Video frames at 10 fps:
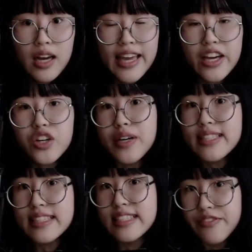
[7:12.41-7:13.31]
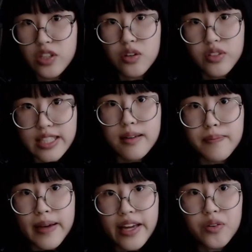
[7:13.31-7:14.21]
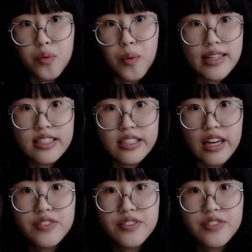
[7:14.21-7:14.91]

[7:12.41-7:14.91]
increase the difficulty a bit when stuff